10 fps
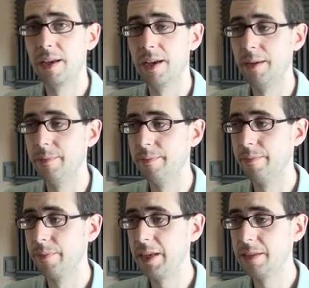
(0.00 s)

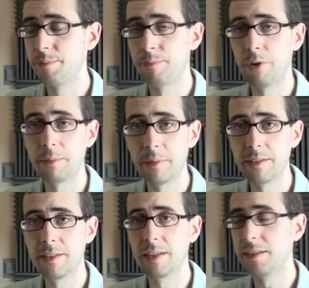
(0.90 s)
Um, it's
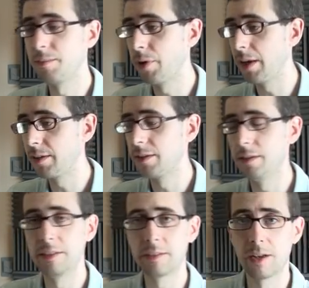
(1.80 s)
pragmatic, it's
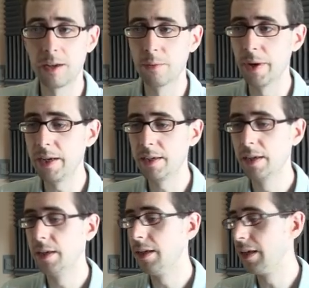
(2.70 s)
practical, it's lightweight,
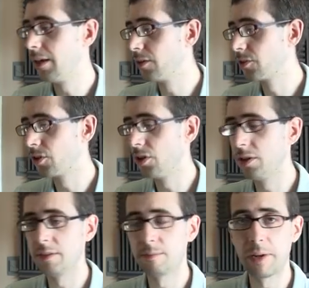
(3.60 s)
it looks
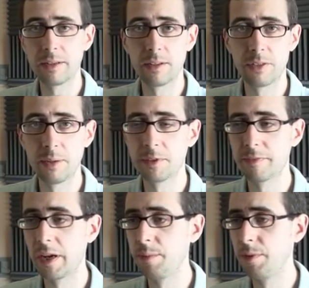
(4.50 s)
good, there's plenty of themes
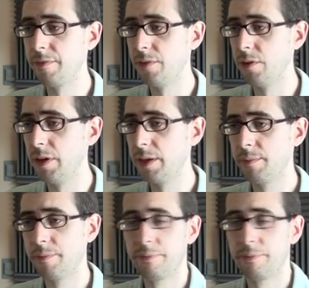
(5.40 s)
available for it.